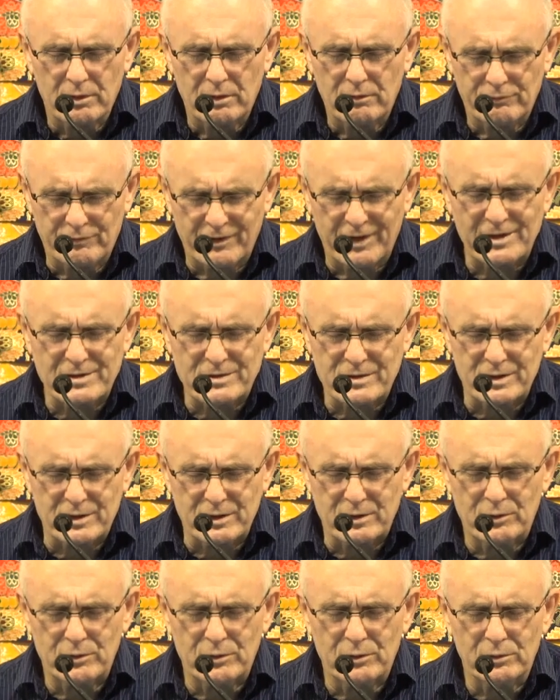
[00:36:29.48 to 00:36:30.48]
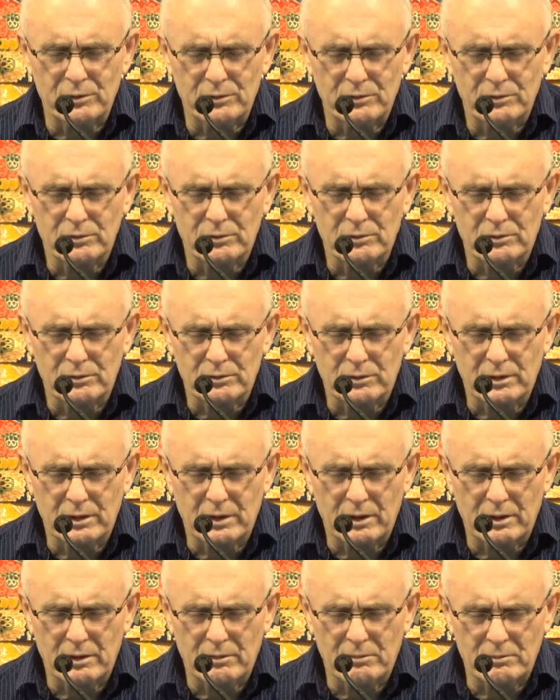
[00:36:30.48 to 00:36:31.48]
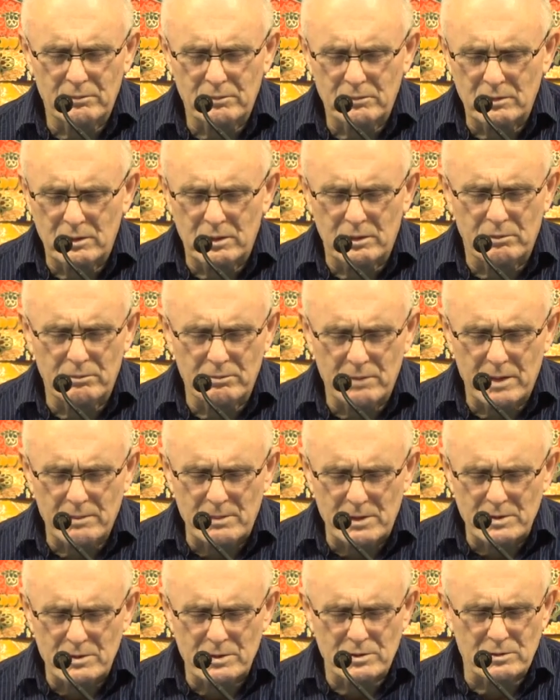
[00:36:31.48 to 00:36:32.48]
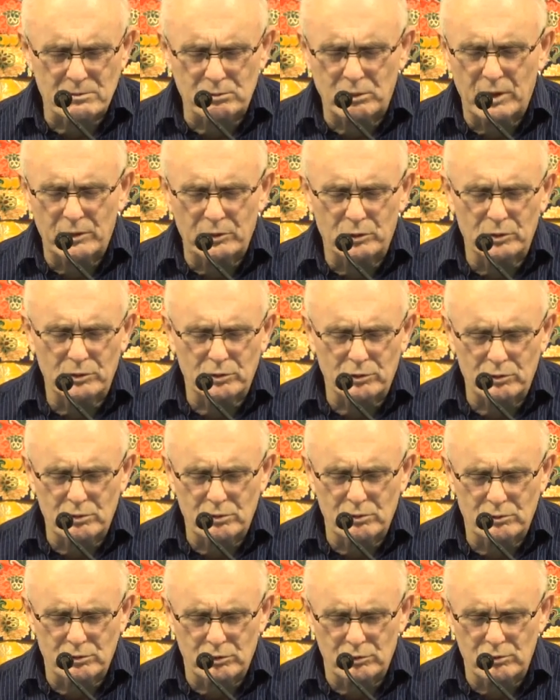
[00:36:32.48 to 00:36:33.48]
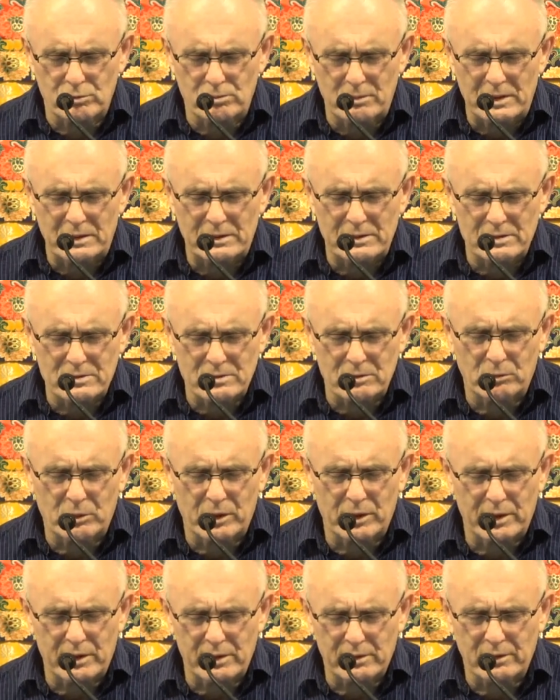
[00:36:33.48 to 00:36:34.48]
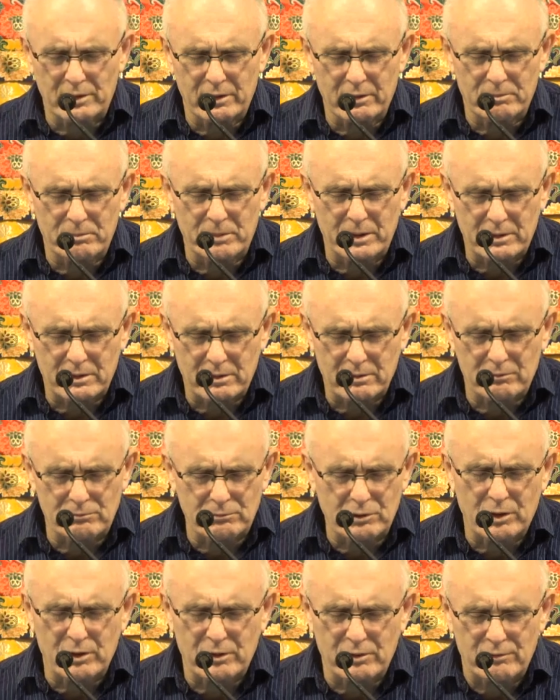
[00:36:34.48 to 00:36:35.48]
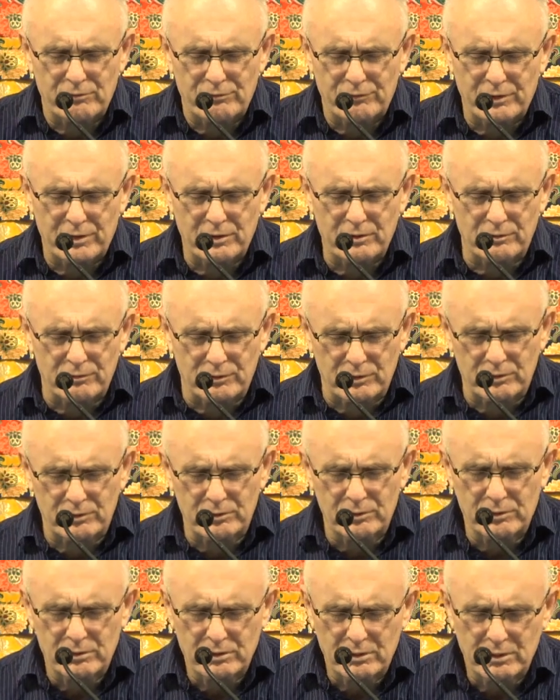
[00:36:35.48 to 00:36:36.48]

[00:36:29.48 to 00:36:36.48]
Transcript: facing you, maybe just 1 or 2 meters away, but right in front of you.